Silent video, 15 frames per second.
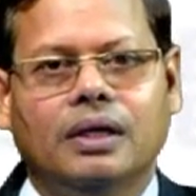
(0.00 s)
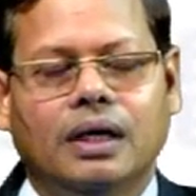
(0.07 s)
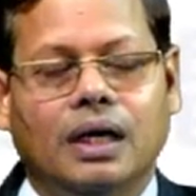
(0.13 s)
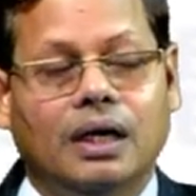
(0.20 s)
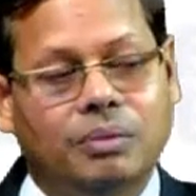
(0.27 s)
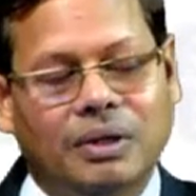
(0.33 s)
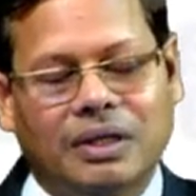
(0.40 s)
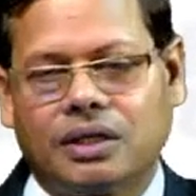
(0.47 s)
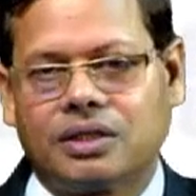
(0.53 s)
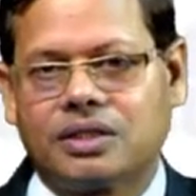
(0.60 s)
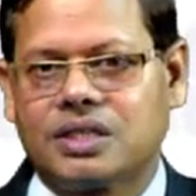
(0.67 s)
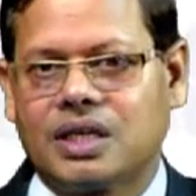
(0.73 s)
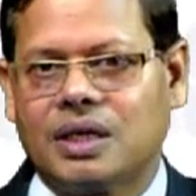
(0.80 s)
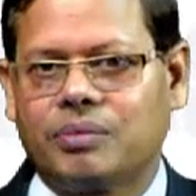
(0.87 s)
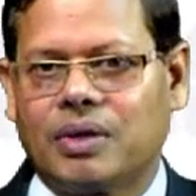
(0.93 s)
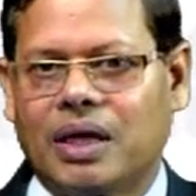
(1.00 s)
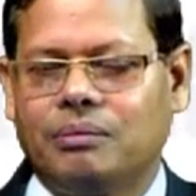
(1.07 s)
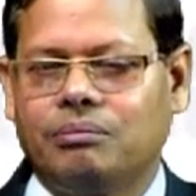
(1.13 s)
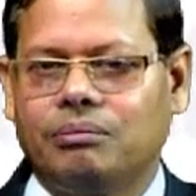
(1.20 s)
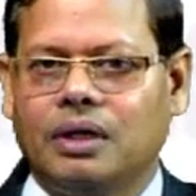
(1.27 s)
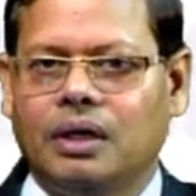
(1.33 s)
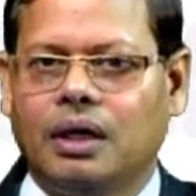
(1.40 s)
and but at the same
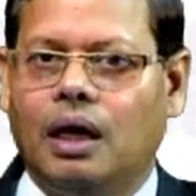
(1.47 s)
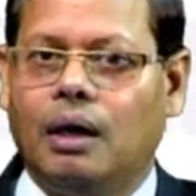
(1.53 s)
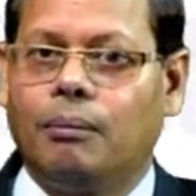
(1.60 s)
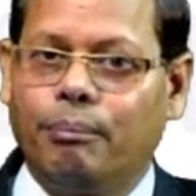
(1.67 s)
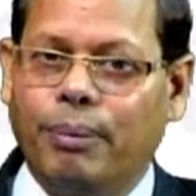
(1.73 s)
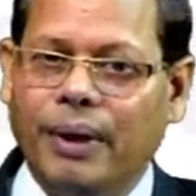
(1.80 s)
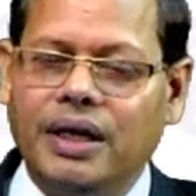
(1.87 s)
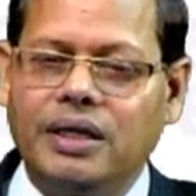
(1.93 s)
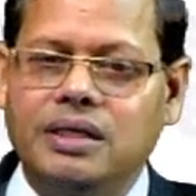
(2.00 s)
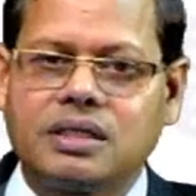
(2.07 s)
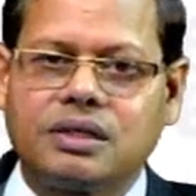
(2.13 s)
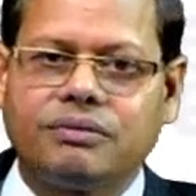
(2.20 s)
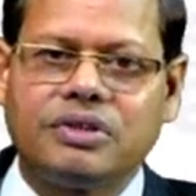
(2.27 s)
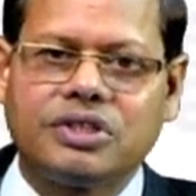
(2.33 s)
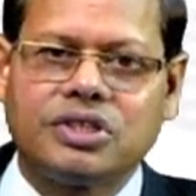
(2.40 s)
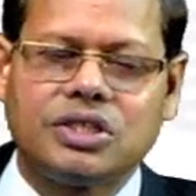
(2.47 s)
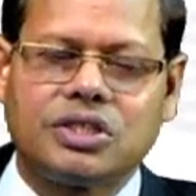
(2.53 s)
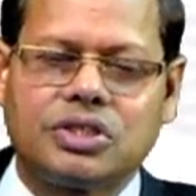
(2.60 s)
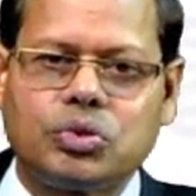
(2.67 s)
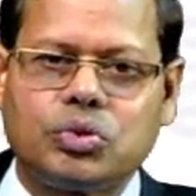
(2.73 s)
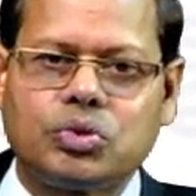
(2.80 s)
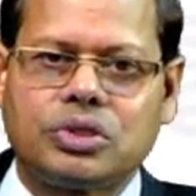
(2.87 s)
time a paint which is
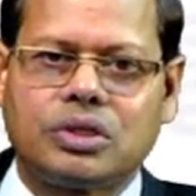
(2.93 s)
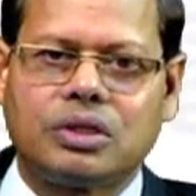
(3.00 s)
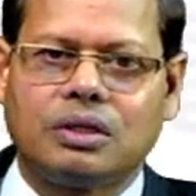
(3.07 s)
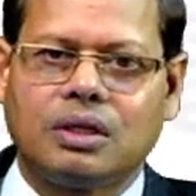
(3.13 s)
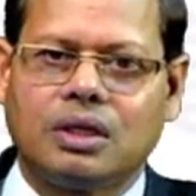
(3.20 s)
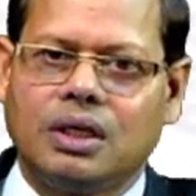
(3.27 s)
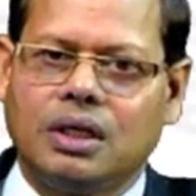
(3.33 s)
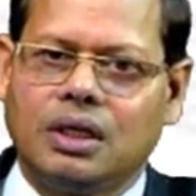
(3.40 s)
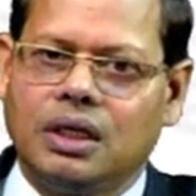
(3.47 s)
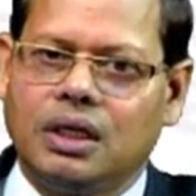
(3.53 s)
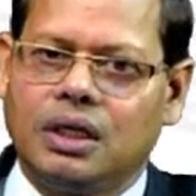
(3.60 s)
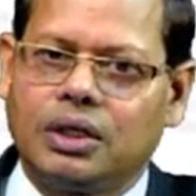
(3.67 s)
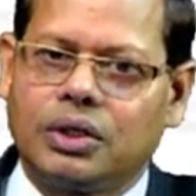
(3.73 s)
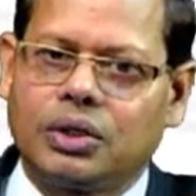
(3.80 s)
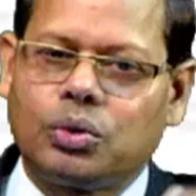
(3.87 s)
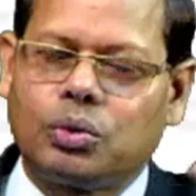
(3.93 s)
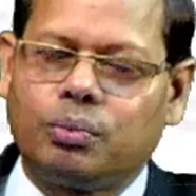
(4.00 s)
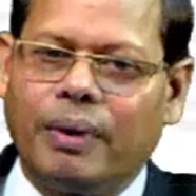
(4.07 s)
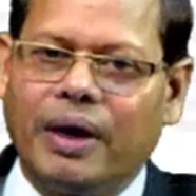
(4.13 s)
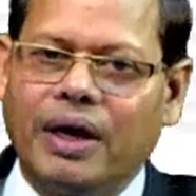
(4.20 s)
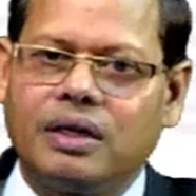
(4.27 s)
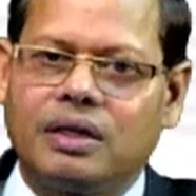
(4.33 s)
used to
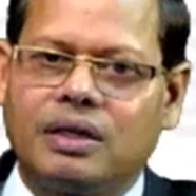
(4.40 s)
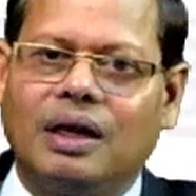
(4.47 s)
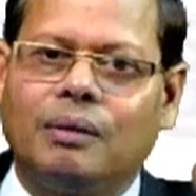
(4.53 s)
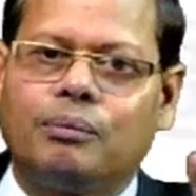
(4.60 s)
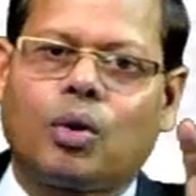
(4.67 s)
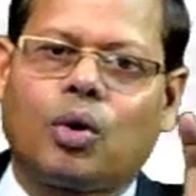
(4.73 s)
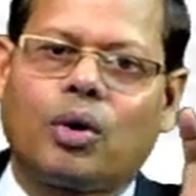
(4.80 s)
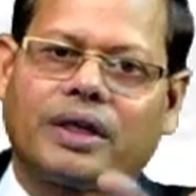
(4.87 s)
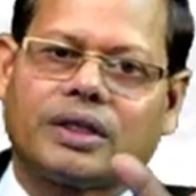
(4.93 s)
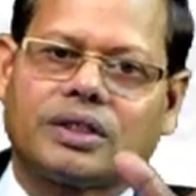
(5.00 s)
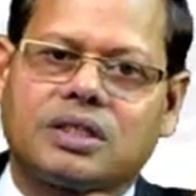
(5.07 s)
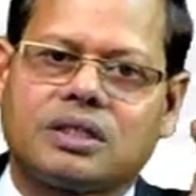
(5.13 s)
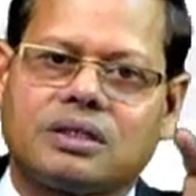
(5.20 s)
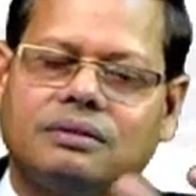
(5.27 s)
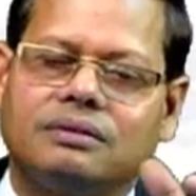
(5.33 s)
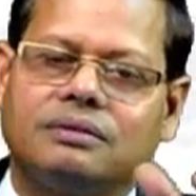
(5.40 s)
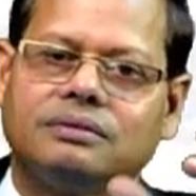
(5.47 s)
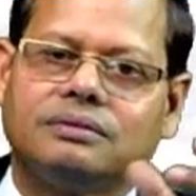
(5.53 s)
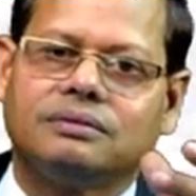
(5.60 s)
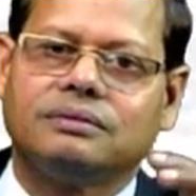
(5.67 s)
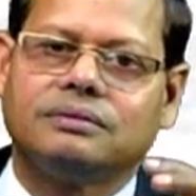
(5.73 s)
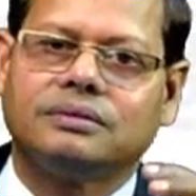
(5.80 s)
paint a product
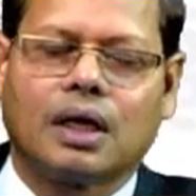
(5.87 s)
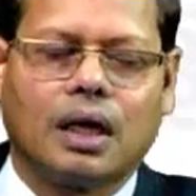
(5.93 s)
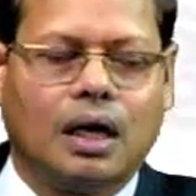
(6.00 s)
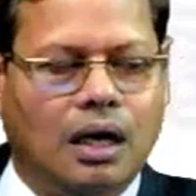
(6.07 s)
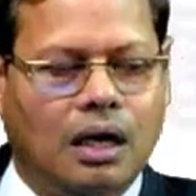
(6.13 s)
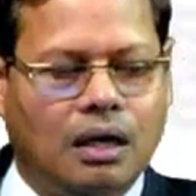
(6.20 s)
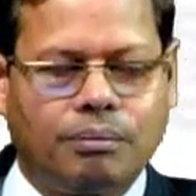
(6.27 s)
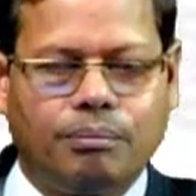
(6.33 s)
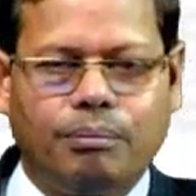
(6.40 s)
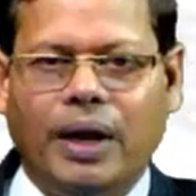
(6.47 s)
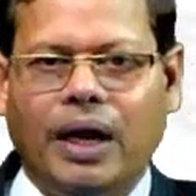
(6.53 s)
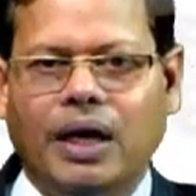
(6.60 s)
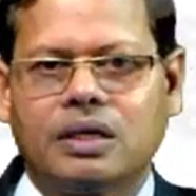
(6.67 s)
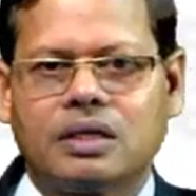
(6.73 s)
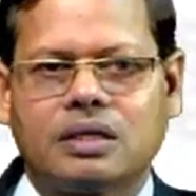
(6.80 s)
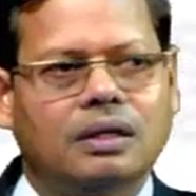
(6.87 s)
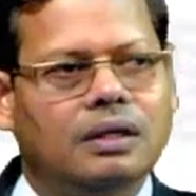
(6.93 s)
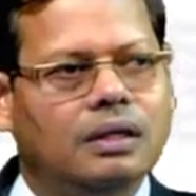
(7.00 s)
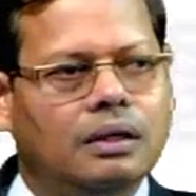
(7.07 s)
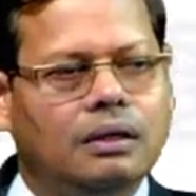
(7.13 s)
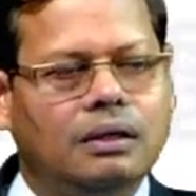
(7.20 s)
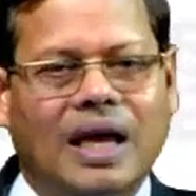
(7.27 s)
or paint
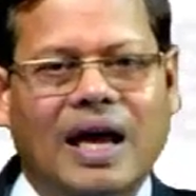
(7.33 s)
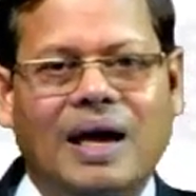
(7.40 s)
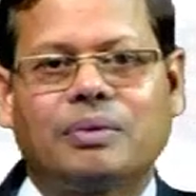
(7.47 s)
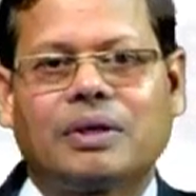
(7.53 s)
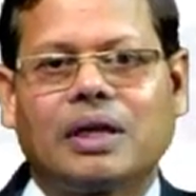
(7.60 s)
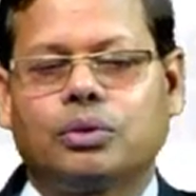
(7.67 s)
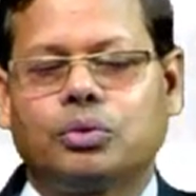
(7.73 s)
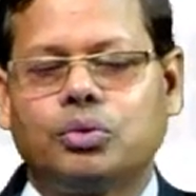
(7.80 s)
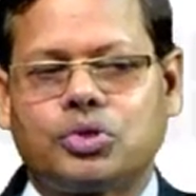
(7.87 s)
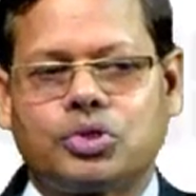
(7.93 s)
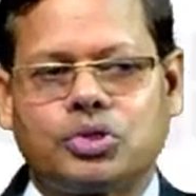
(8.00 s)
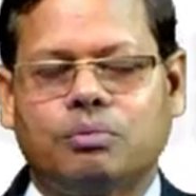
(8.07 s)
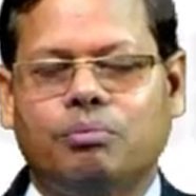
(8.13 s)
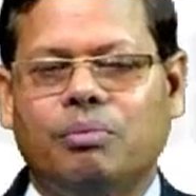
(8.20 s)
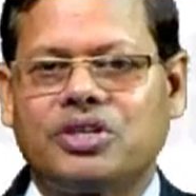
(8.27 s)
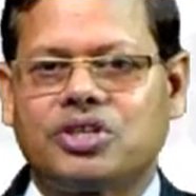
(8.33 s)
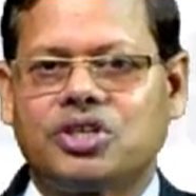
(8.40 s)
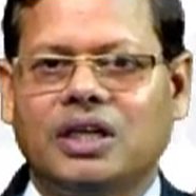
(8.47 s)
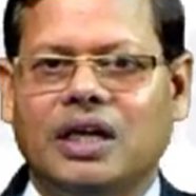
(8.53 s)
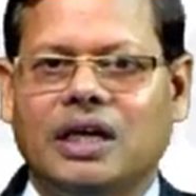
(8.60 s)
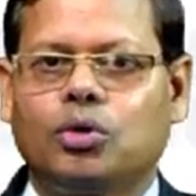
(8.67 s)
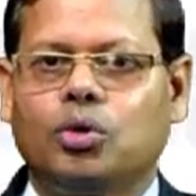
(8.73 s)
capital goods,
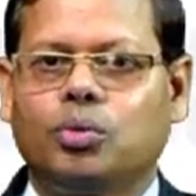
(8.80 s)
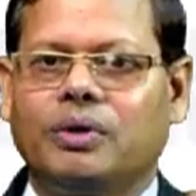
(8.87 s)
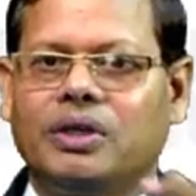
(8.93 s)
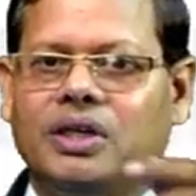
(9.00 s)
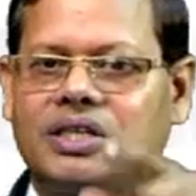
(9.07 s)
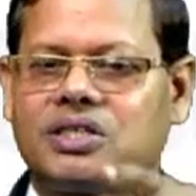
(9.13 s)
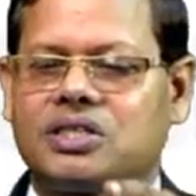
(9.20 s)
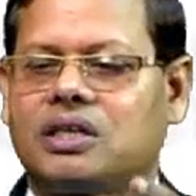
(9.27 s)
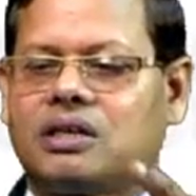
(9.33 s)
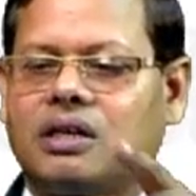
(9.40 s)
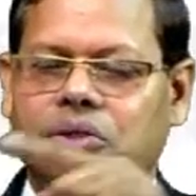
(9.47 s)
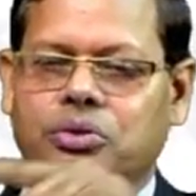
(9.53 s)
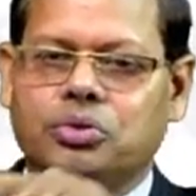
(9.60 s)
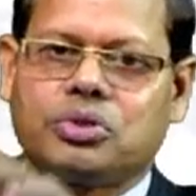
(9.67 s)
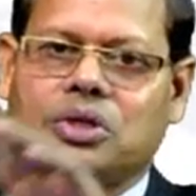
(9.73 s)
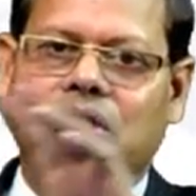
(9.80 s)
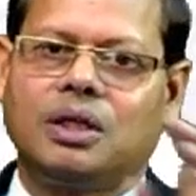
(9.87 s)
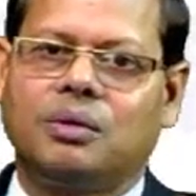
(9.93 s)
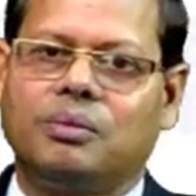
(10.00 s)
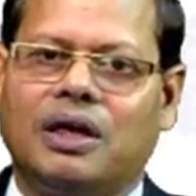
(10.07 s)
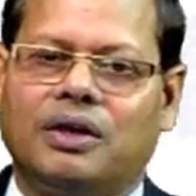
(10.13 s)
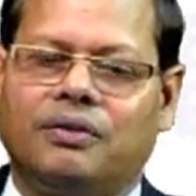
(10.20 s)
machine equipment etc. used in the
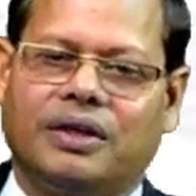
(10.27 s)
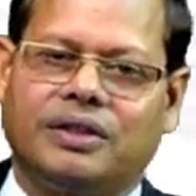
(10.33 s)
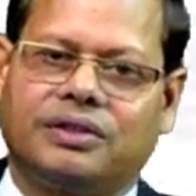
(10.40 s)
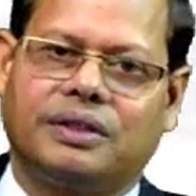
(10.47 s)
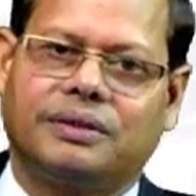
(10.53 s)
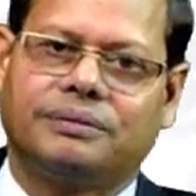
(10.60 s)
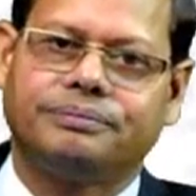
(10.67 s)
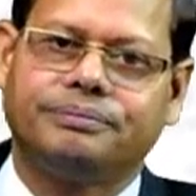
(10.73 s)
manufacture.